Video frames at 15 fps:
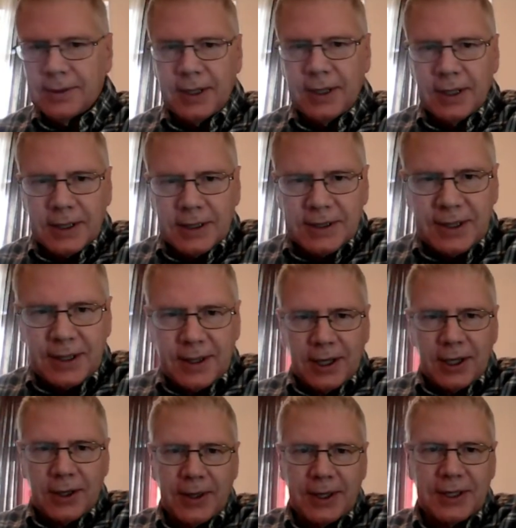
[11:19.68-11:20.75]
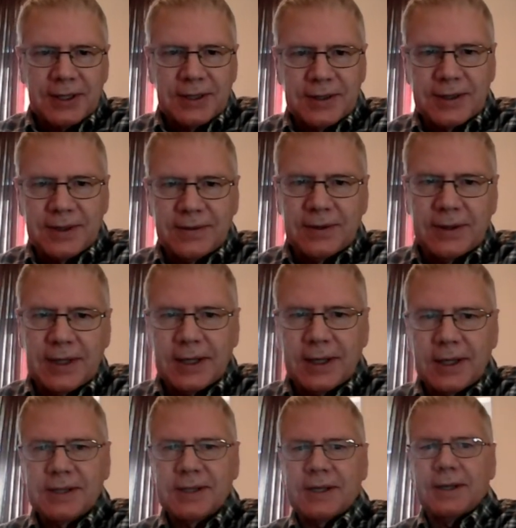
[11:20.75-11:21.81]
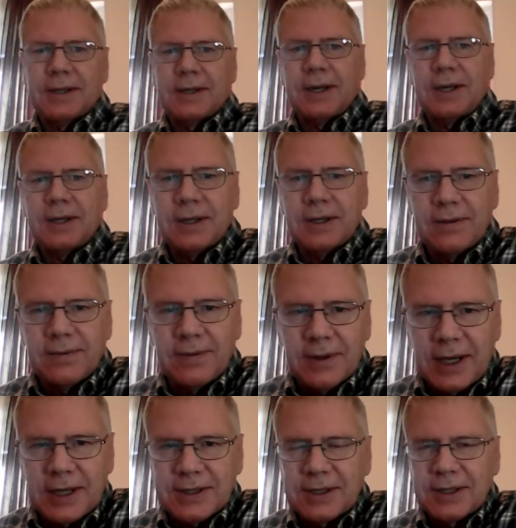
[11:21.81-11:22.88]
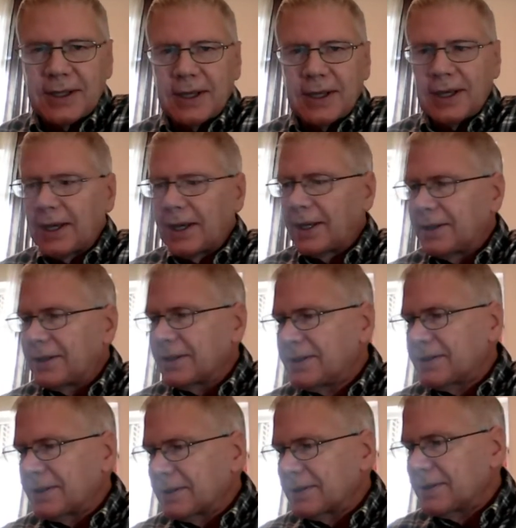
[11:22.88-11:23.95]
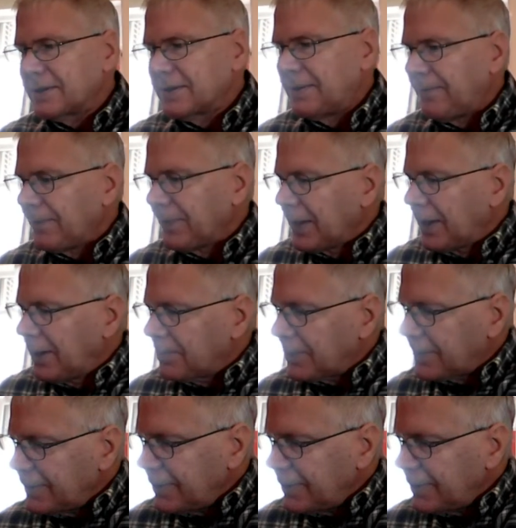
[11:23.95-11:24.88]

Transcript: you can see our equations over there, acceleration, velocity, and distance. But we